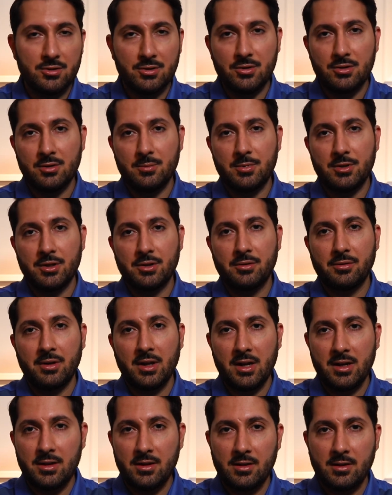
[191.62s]
you to be
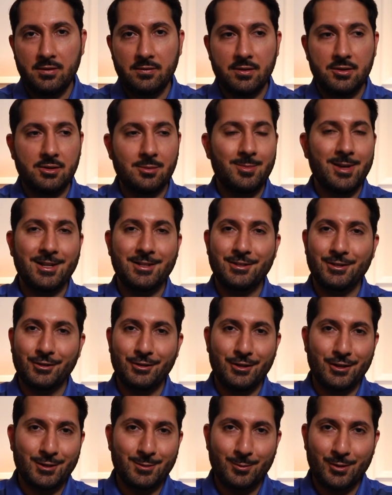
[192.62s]
creative and to make
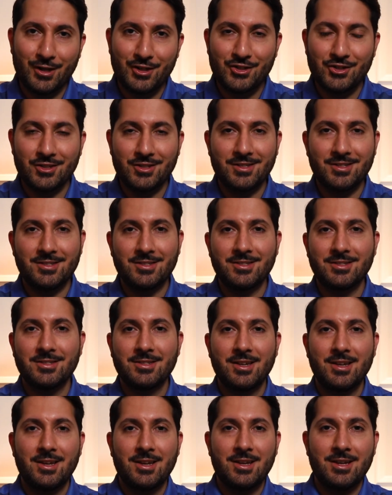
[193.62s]
silly expressions
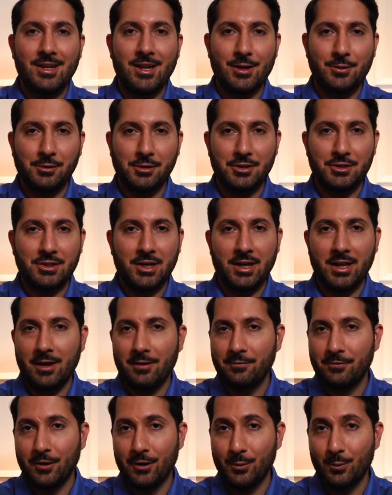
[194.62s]
and really try to have
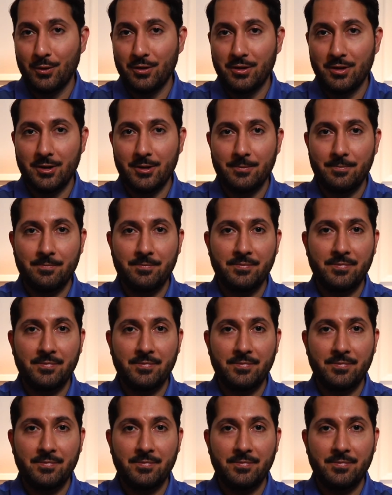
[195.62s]
fun with it.